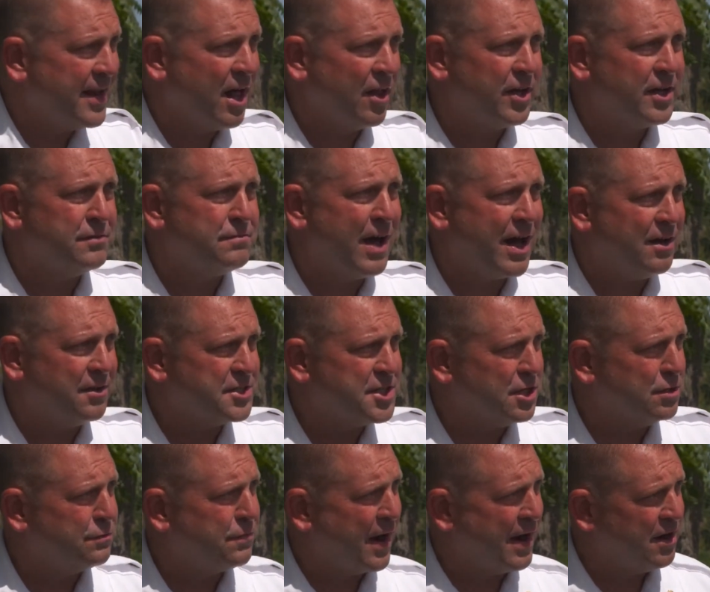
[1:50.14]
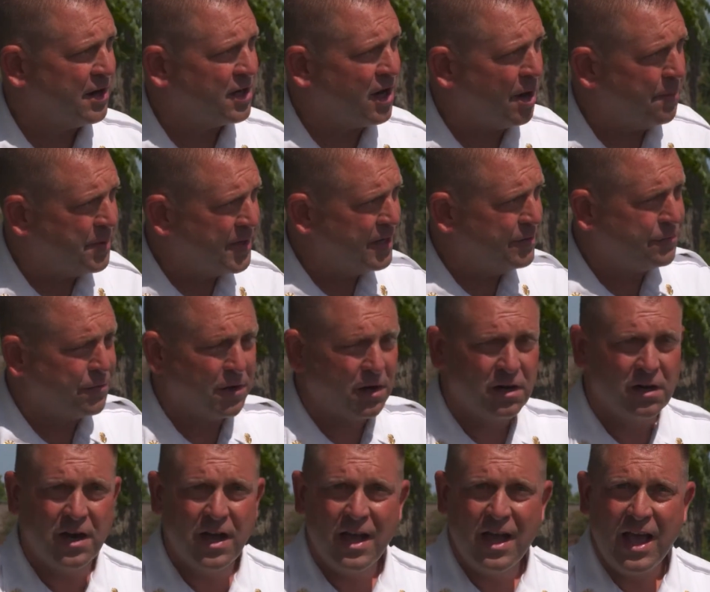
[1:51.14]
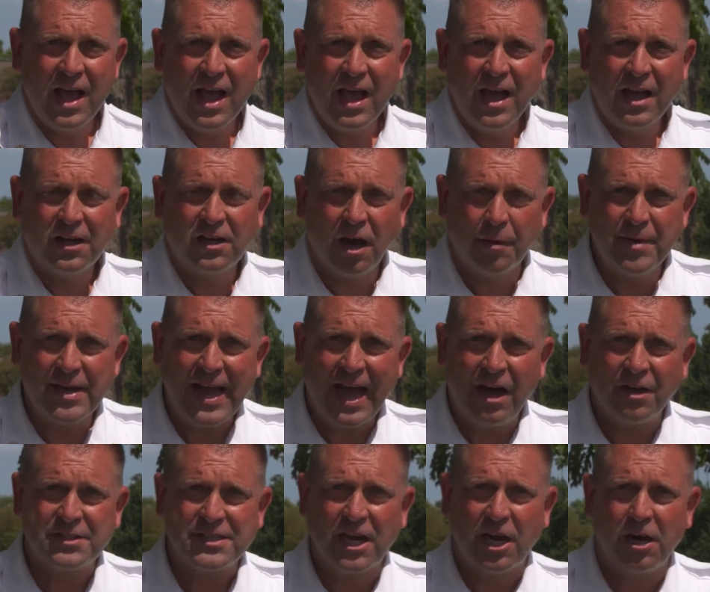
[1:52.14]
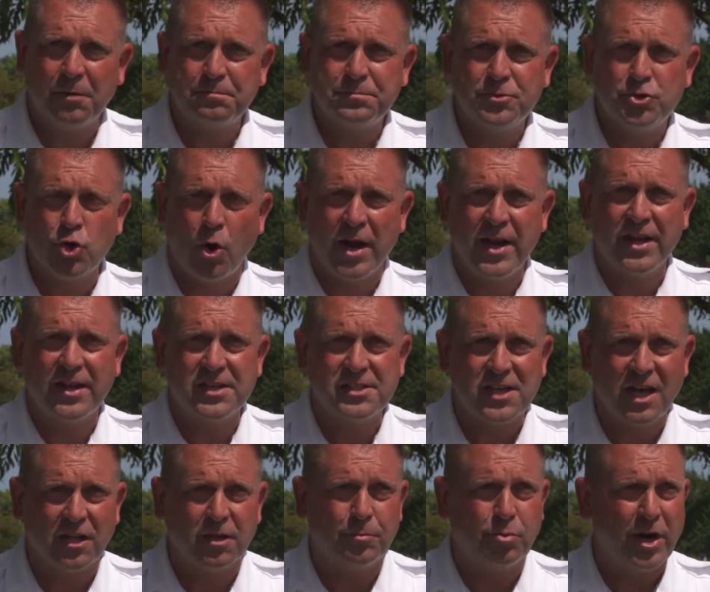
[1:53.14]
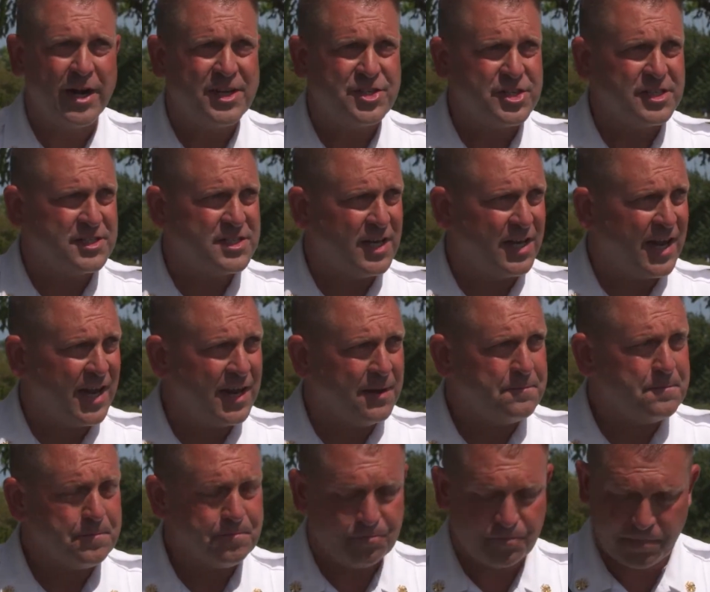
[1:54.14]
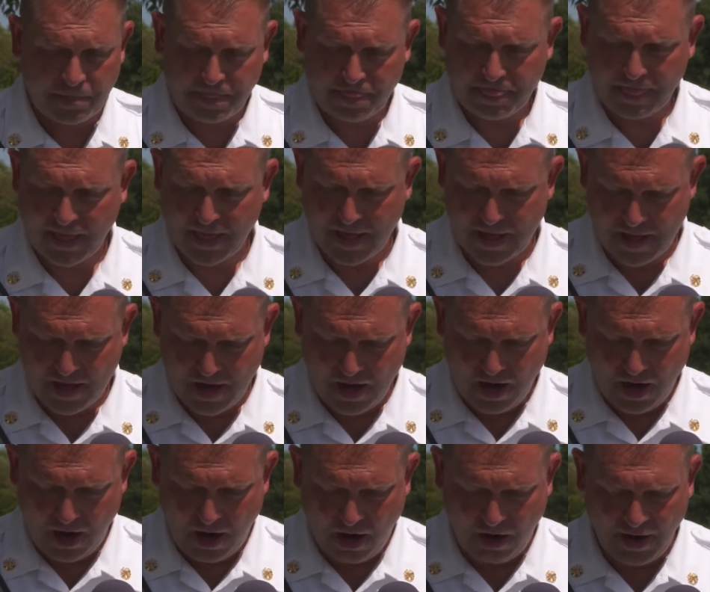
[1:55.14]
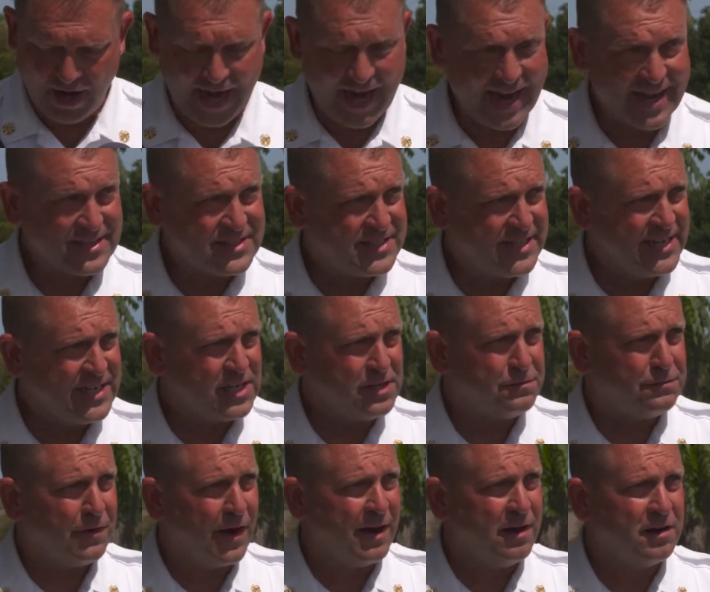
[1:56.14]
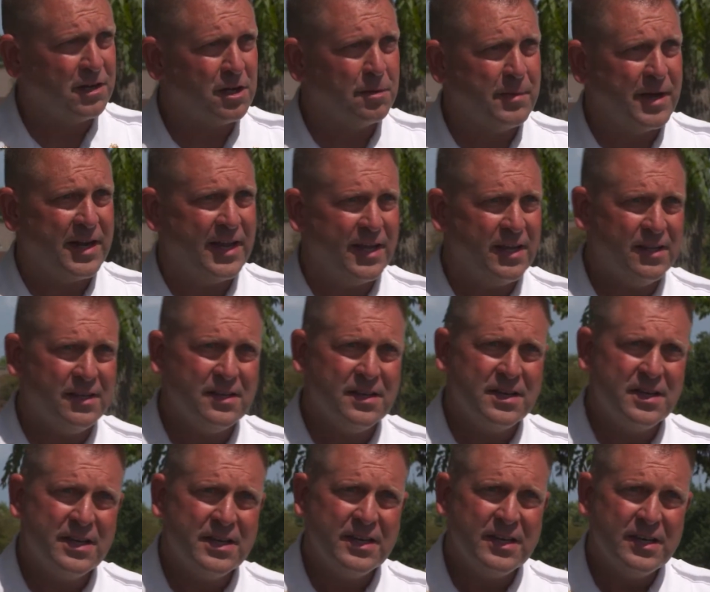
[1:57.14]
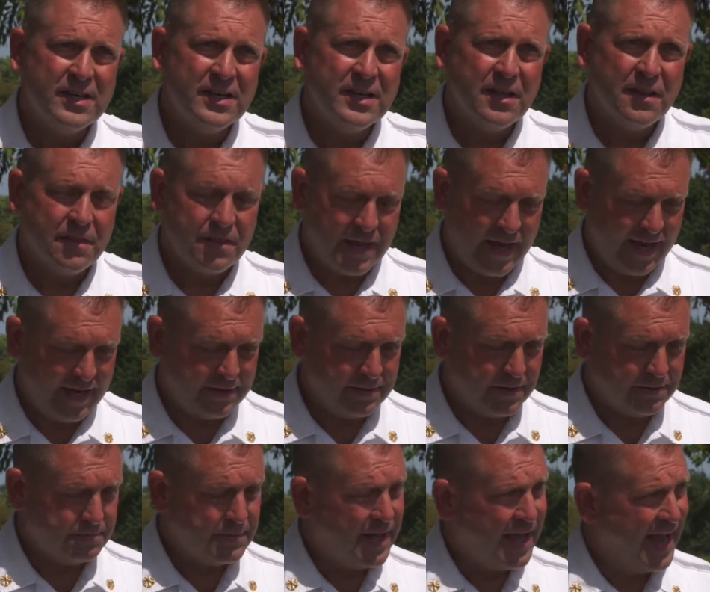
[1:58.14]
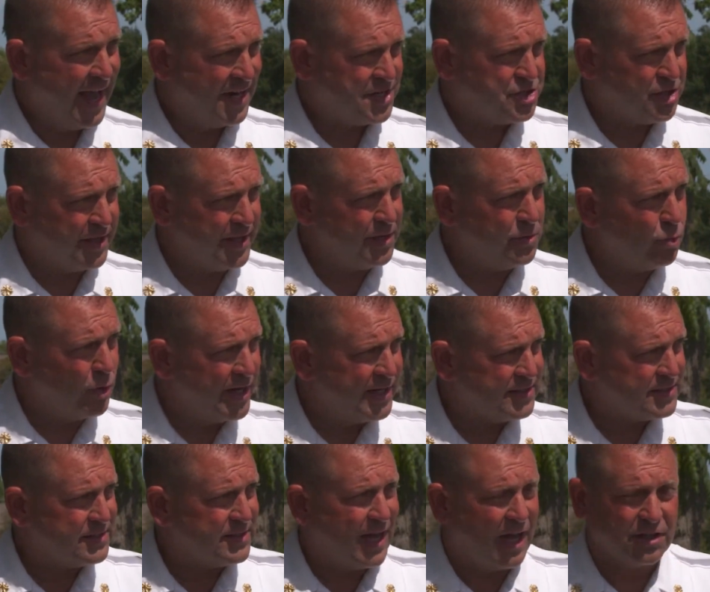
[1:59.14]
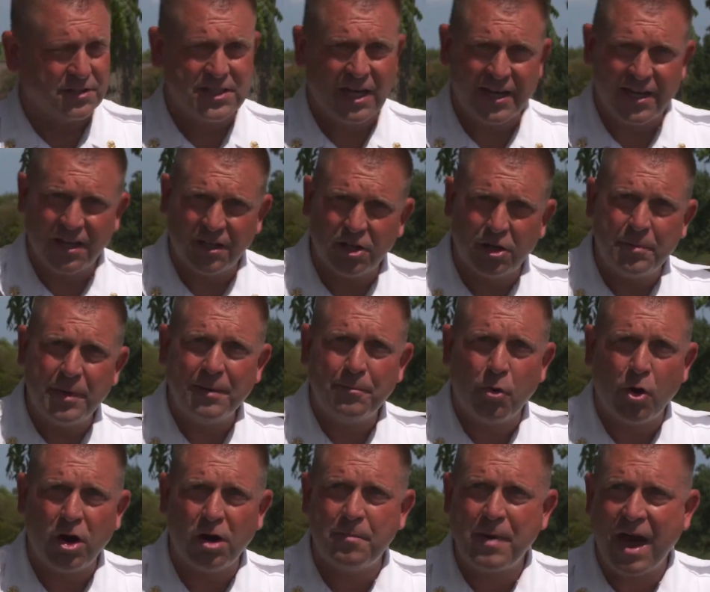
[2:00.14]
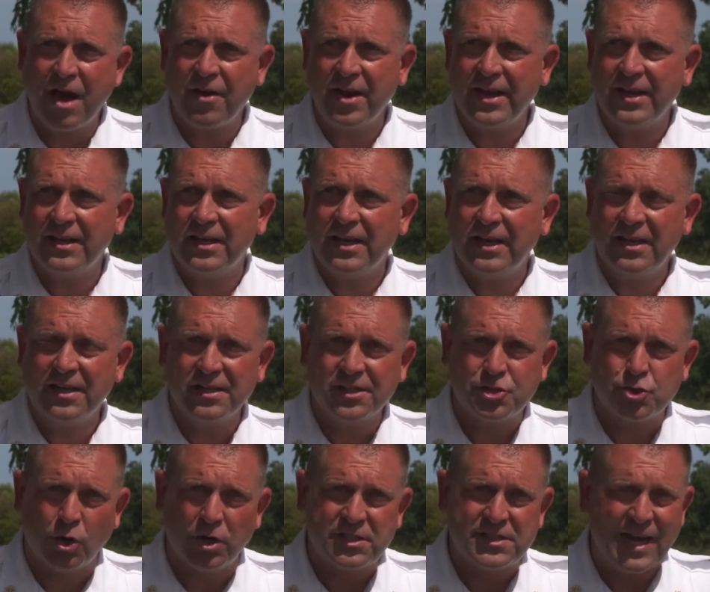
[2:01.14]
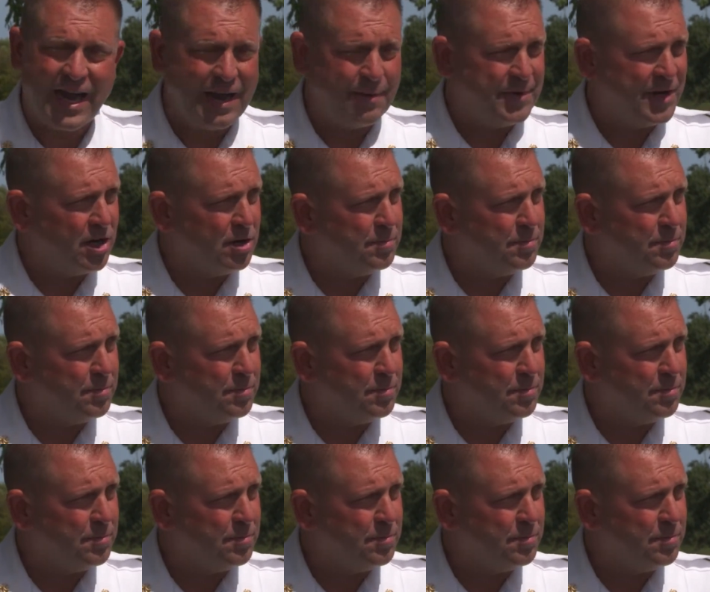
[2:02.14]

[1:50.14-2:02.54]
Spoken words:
Ellen Volunteer Fire Company for coming out to help join in the celebration today. Our Antique Fire Committee that actually went, I'll tell you a little bit more about it in a short time here,